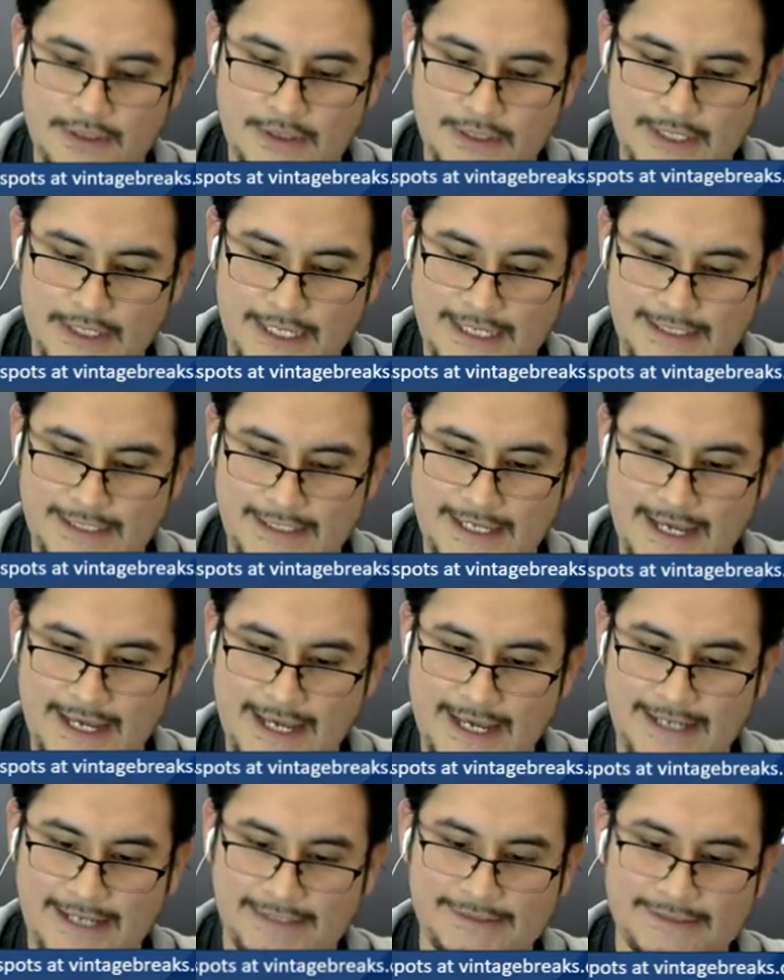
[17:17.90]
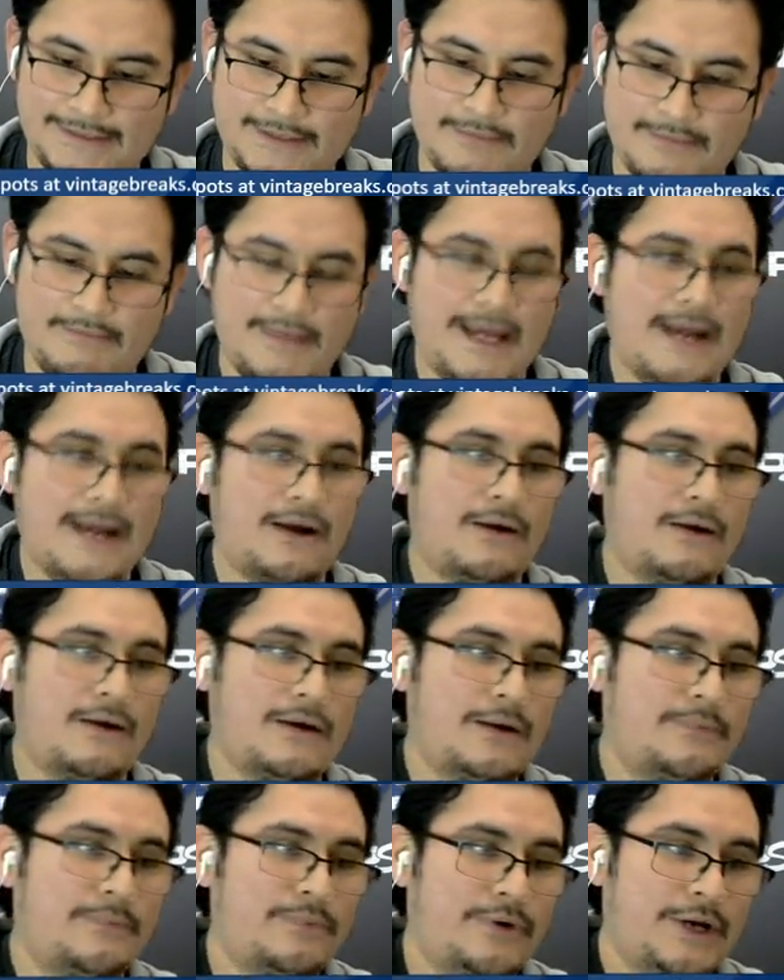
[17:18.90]
88, Matt
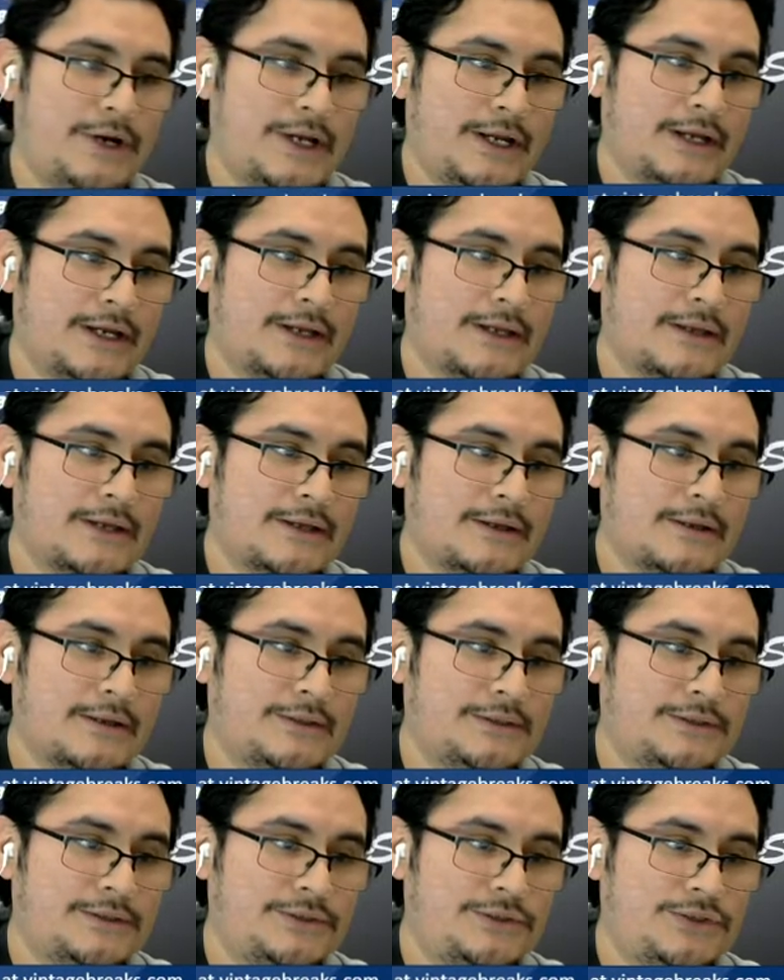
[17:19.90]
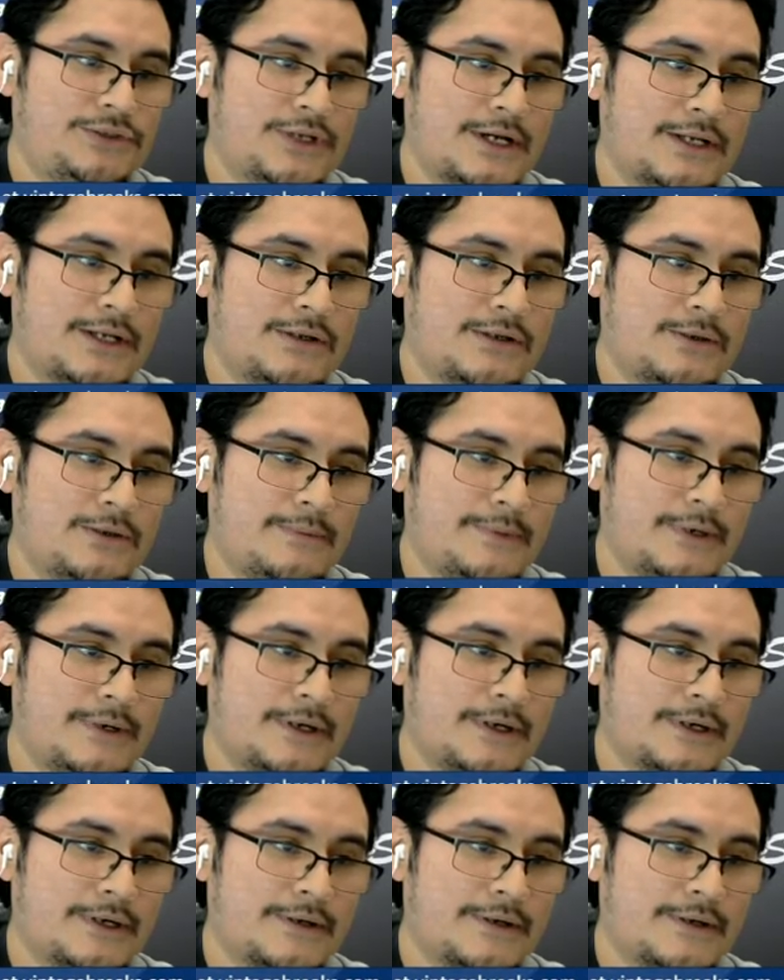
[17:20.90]
Harpring, Judd Cooper.